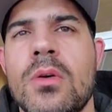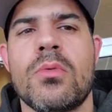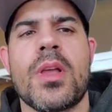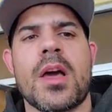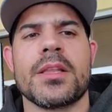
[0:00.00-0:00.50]

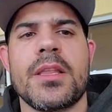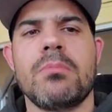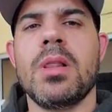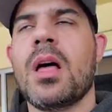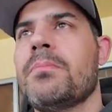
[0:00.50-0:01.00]
we got a
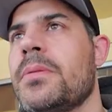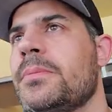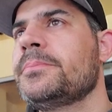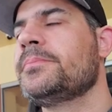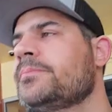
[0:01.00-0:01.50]
double up,
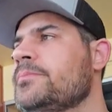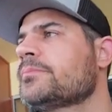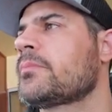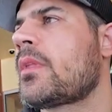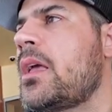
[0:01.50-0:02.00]

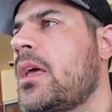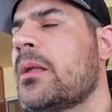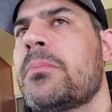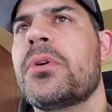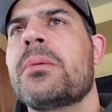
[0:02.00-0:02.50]

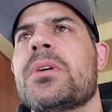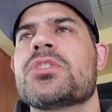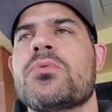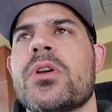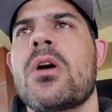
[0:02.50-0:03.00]
and pretty
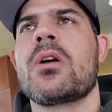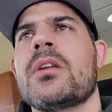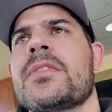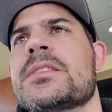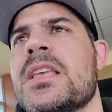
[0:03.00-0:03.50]
much we are
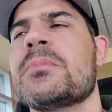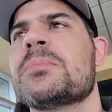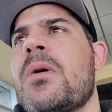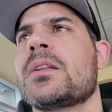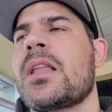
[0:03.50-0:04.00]
at the same
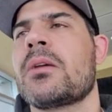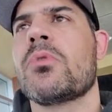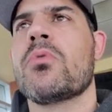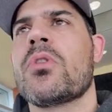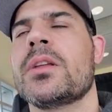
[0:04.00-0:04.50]
spot like
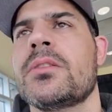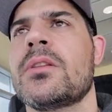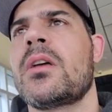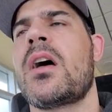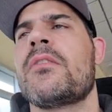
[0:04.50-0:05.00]
we were
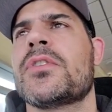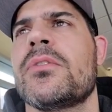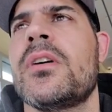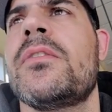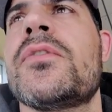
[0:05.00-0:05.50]
after
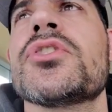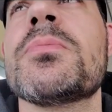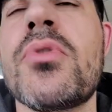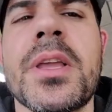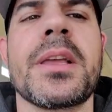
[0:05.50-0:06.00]
the
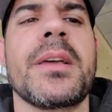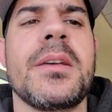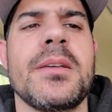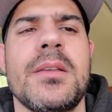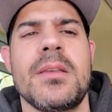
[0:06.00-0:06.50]
first break.
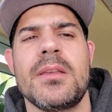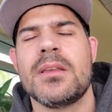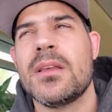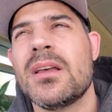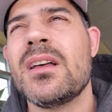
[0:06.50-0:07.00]

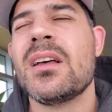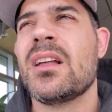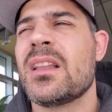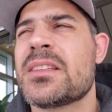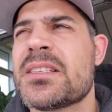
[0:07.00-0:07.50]

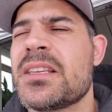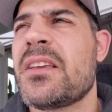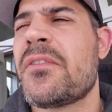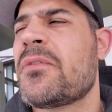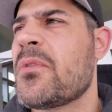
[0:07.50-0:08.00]
Let's see
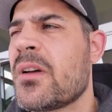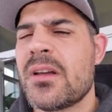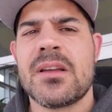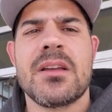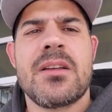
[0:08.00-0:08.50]
if
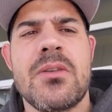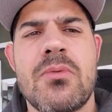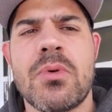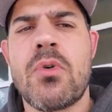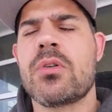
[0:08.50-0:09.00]

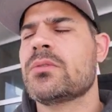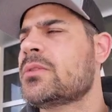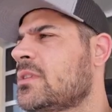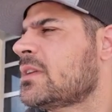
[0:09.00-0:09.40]
we won't